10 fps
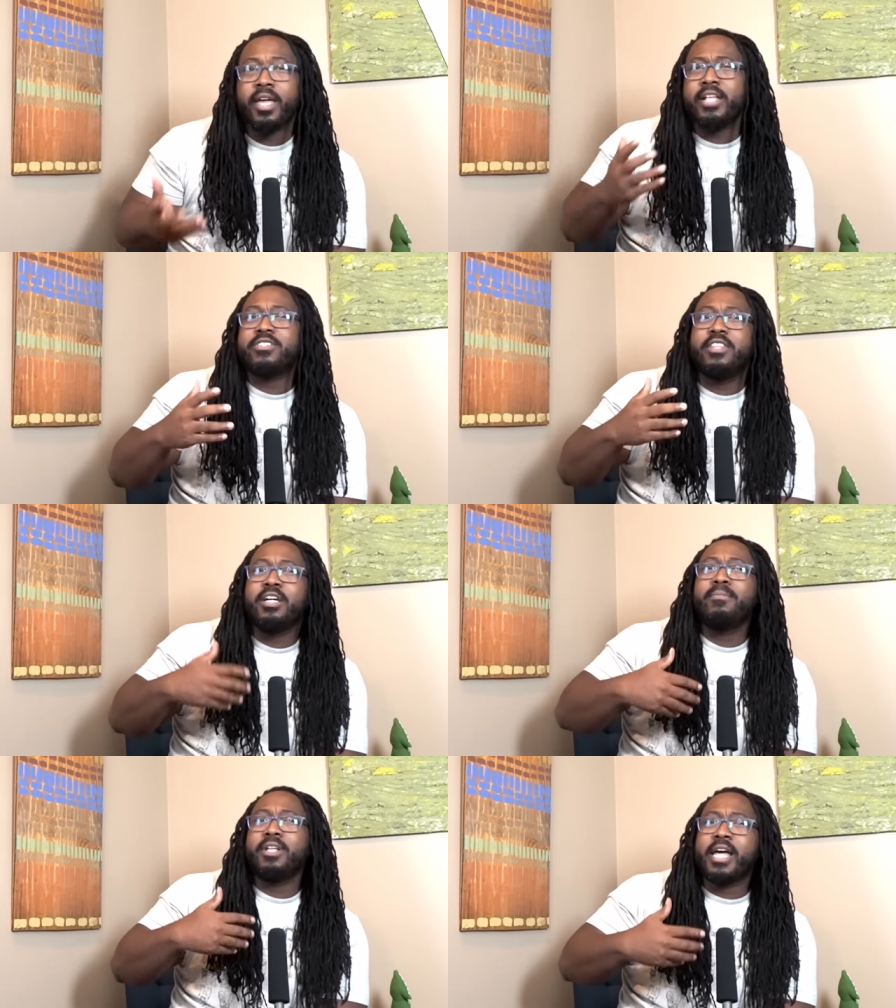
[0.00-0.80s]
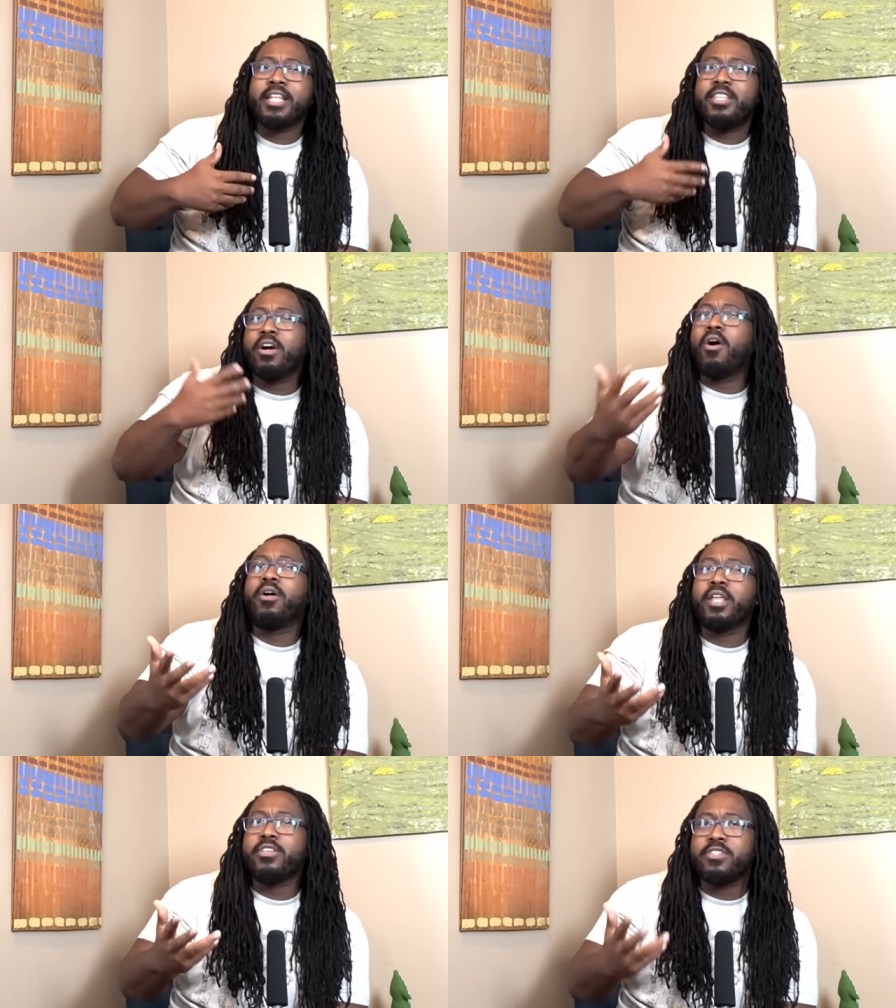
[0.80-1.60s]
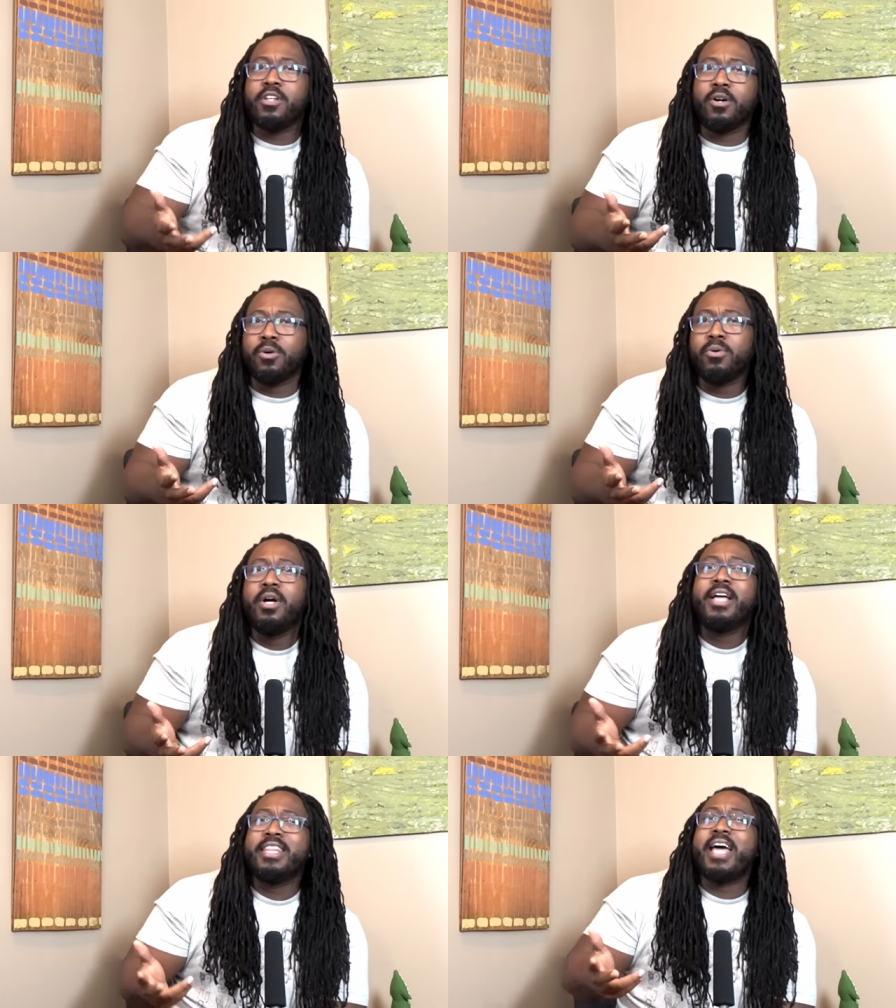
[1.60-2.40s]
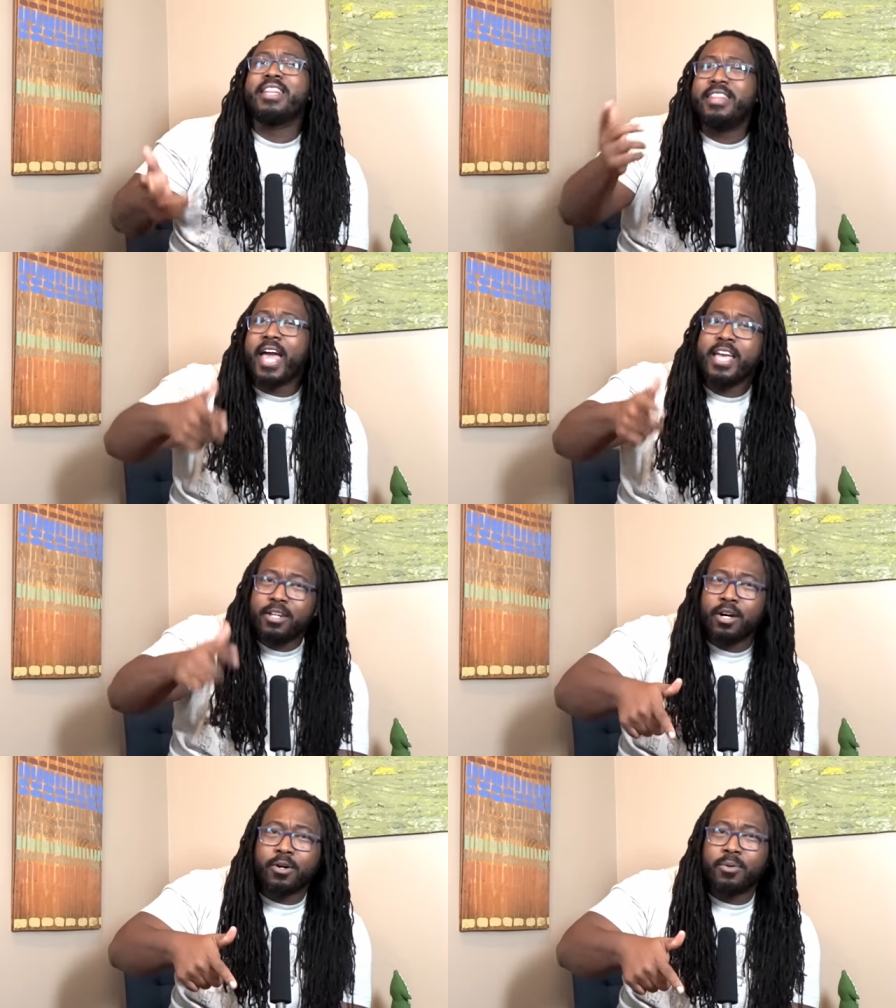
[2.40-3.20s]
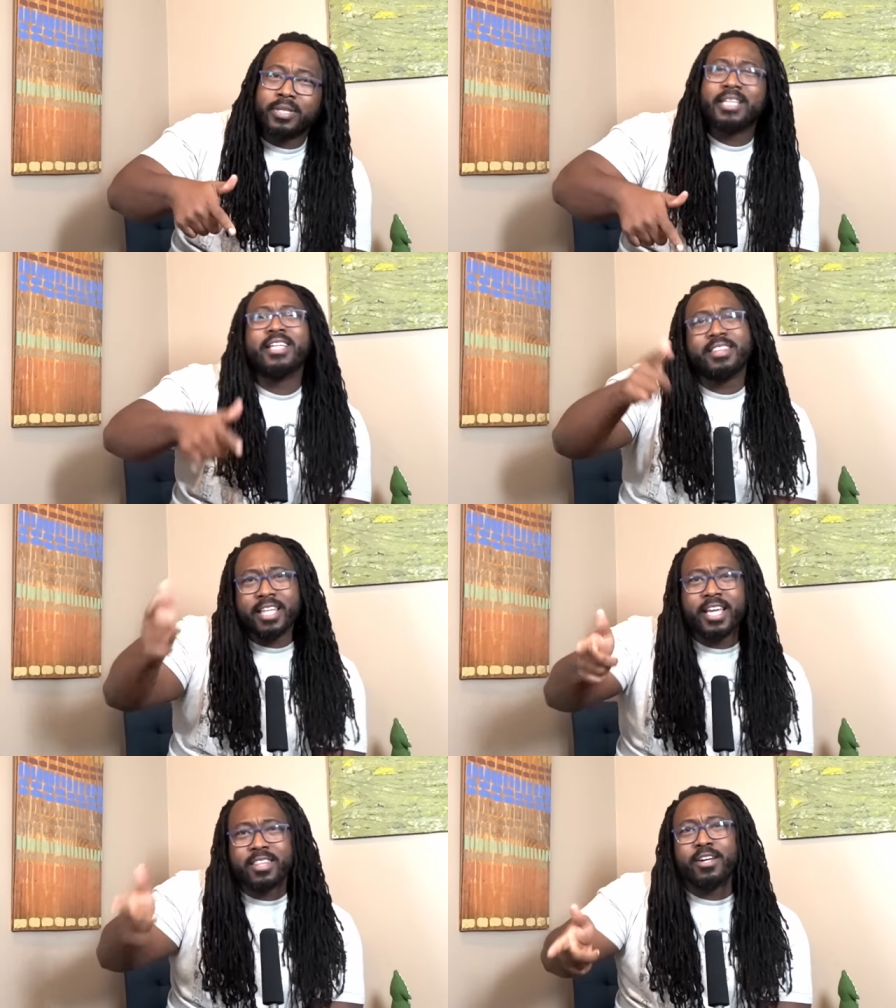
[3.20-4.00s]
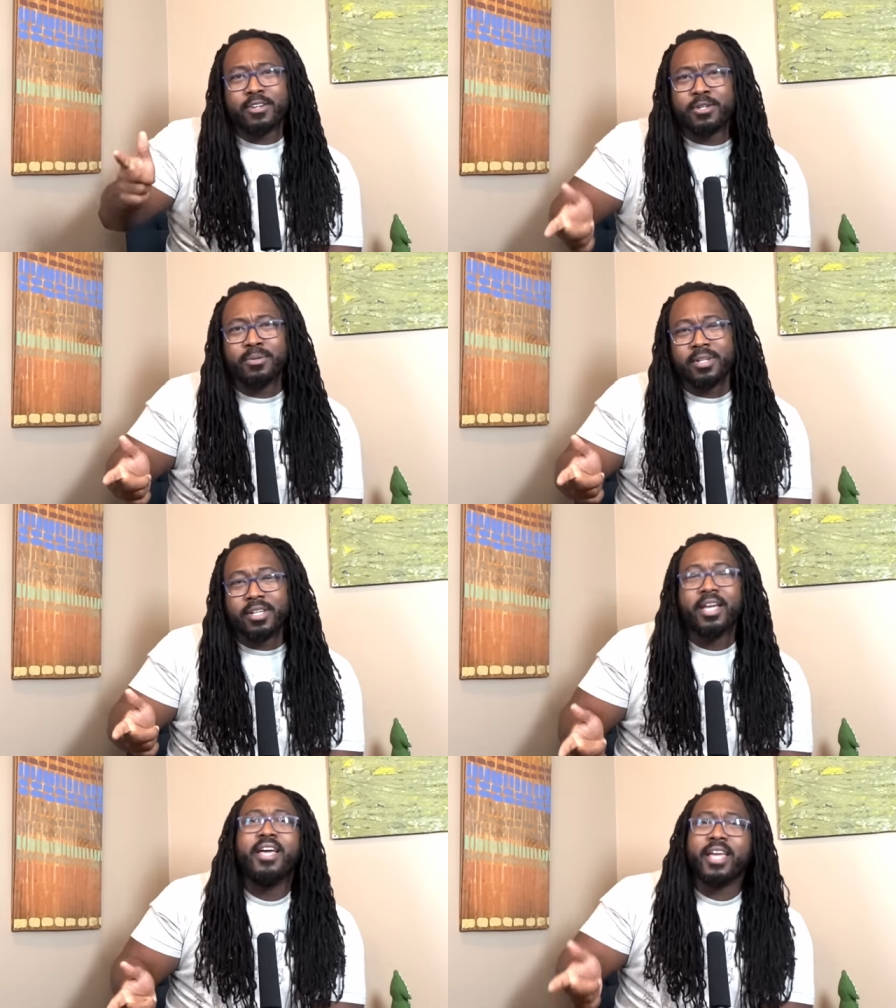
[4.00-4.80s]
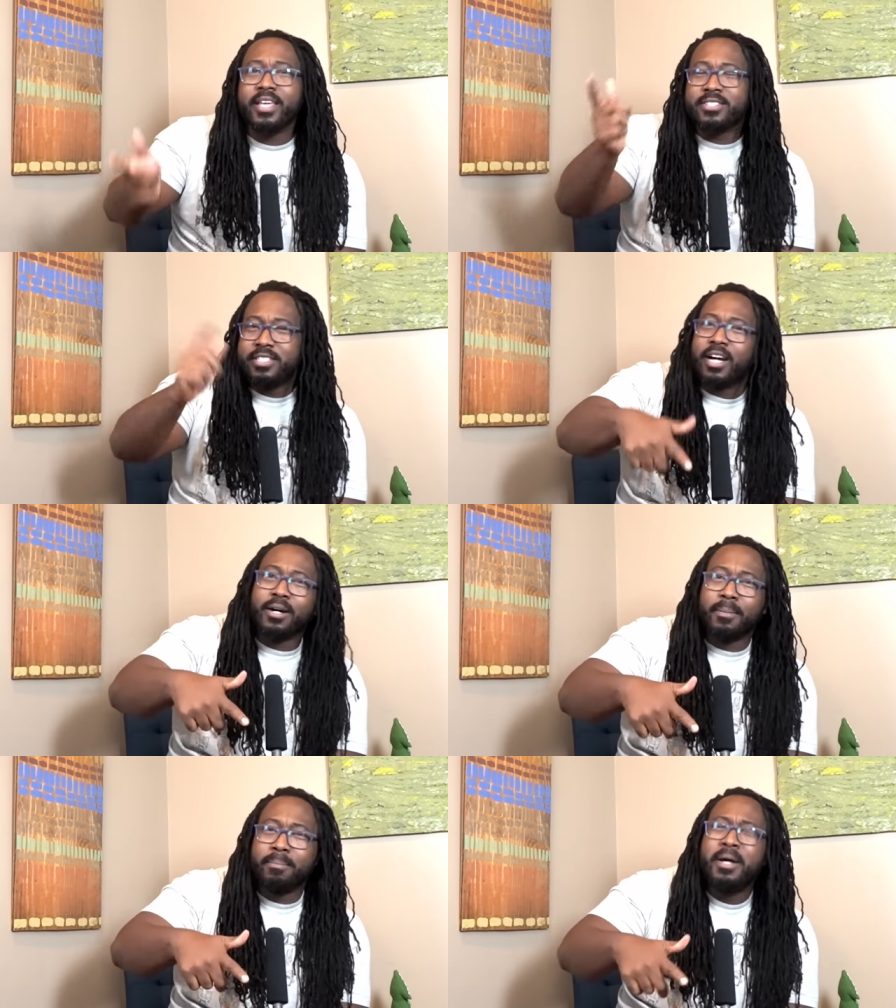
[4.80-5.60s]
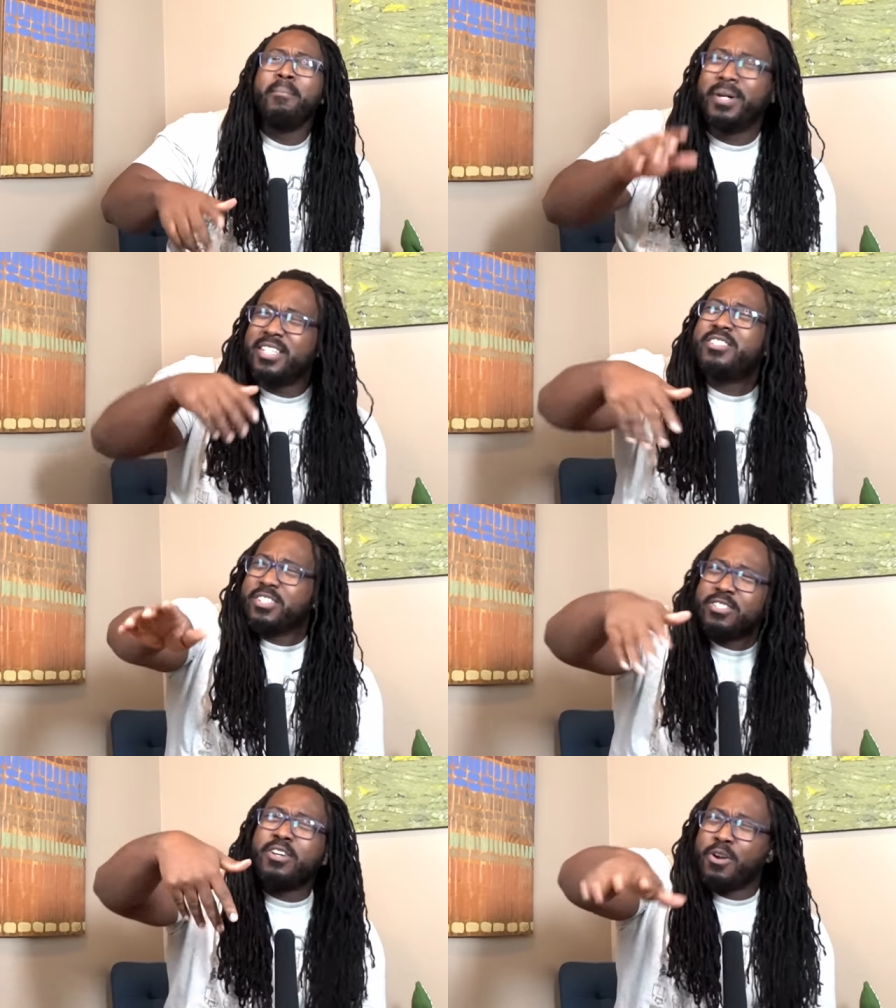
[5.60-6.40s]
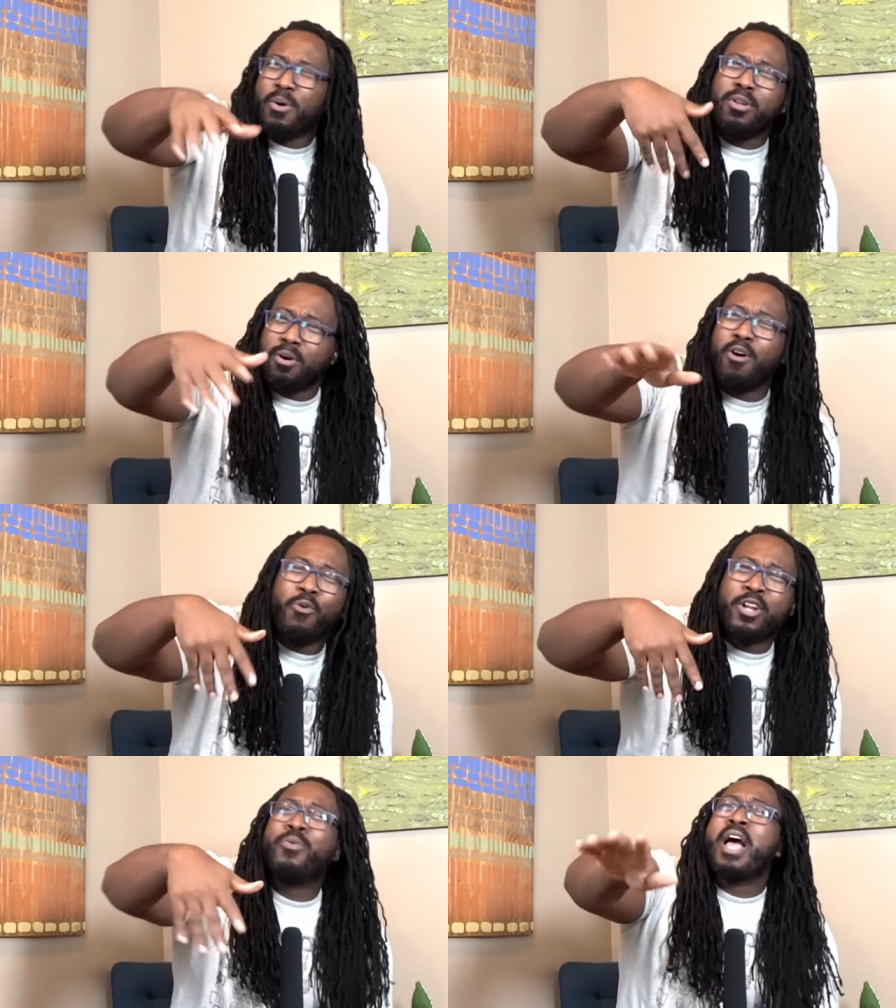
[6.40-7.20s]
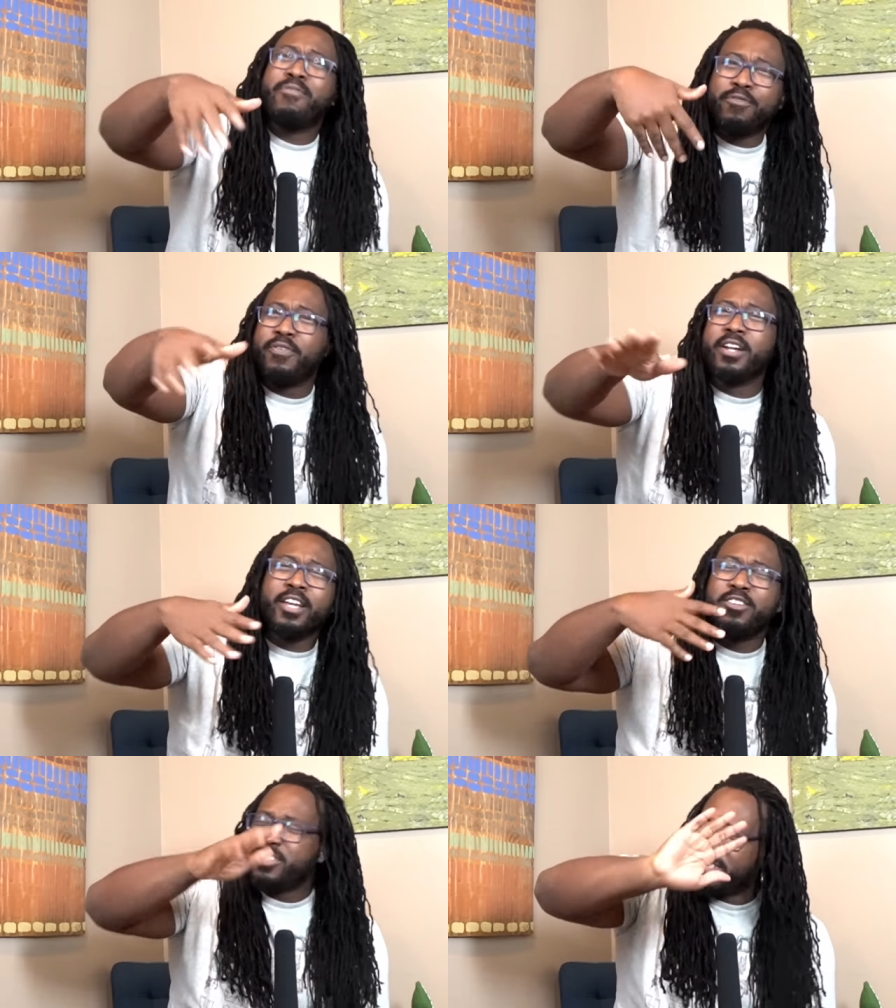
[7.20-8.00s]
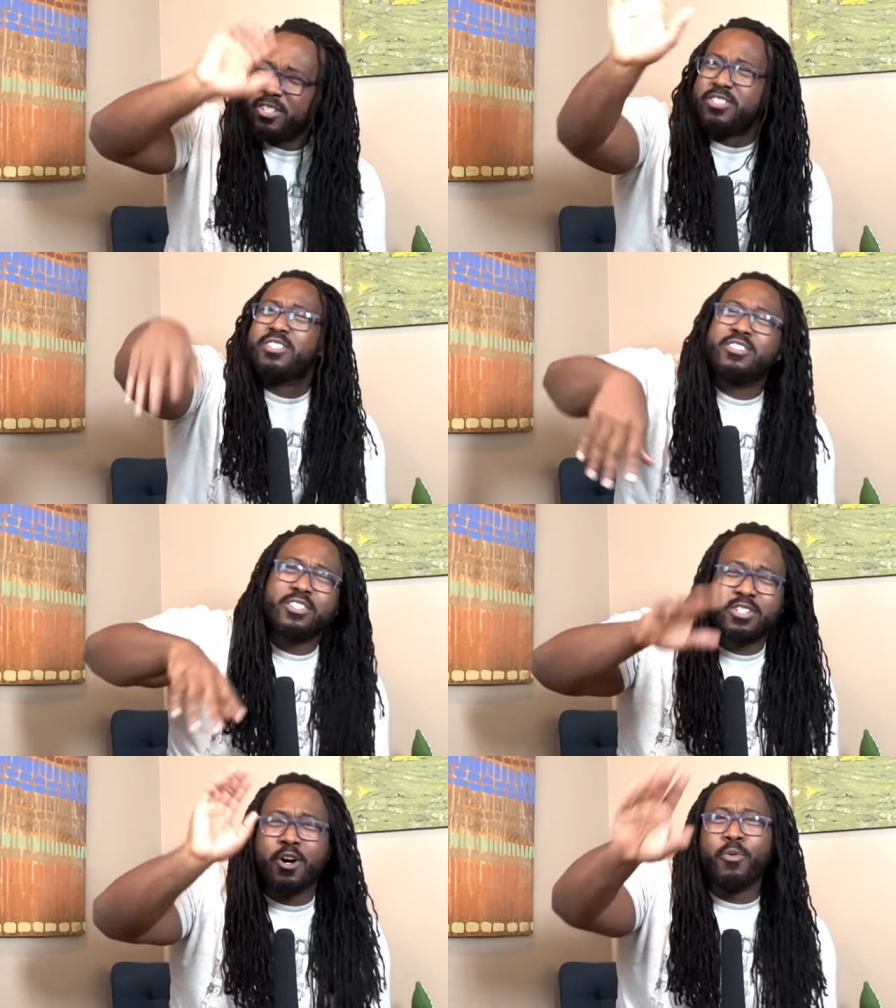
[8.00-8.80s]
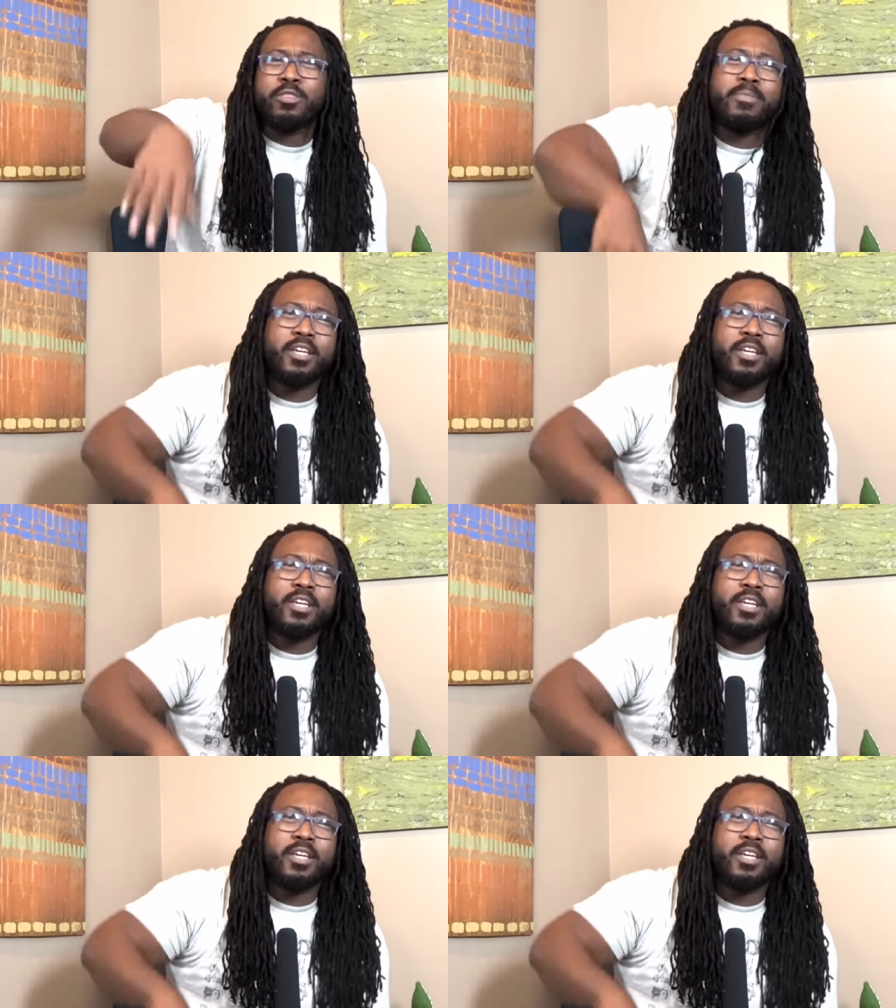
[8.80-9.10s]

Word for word: It's them letting the audience know that they know that the thing they're doing is dumb, but to just go along with it. We're having fun here. Just just just go with me